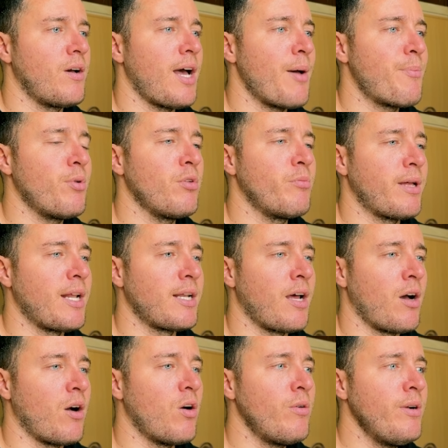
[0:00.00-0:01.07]
apple,
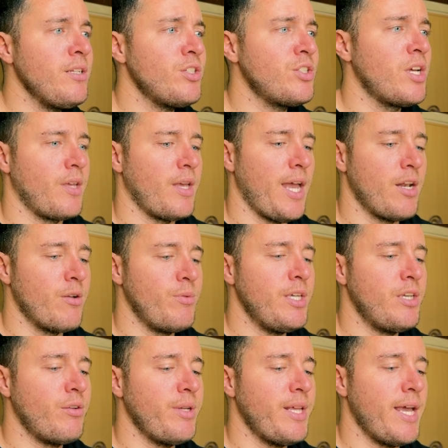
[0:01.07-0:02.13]
banana, orange, and we
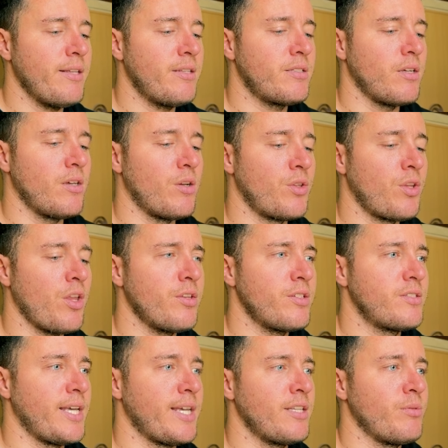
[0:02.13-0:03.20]
create another
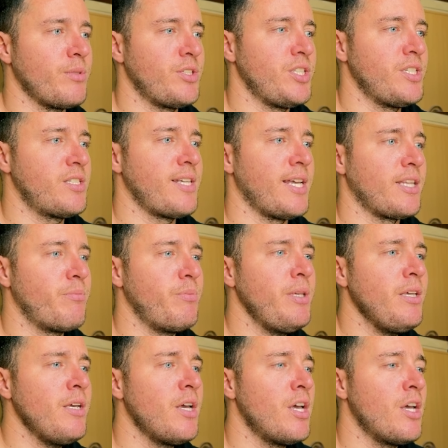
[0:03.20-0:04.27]
set, which is set
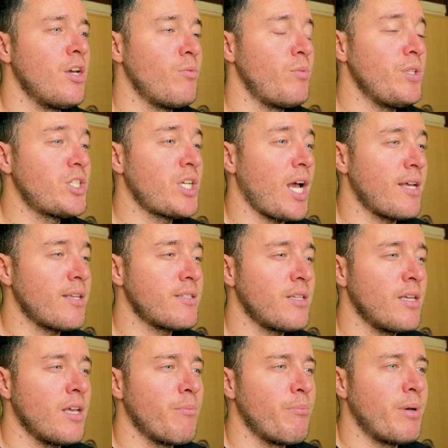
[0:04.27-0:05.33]
B, which has
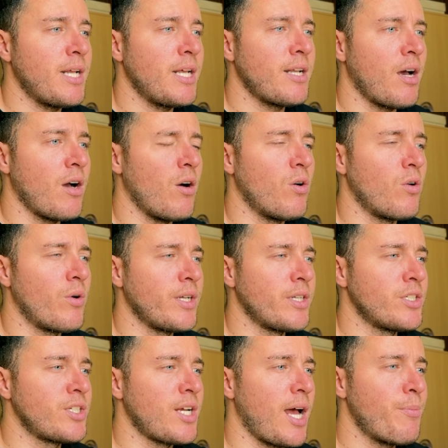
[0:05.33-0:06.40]
banana,
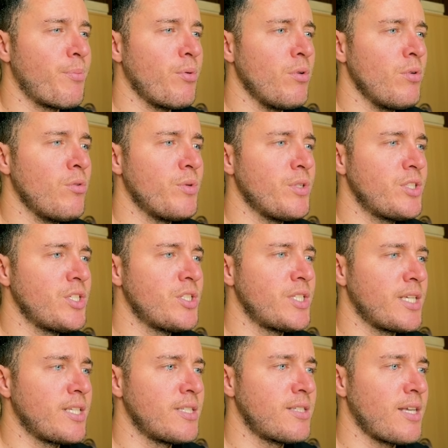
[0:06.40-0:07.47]
orange, apple, which is
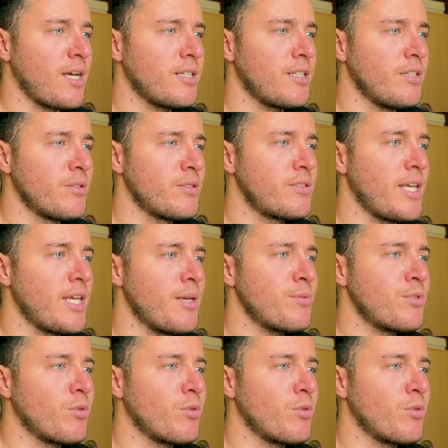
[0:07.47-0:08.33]
exactly the same.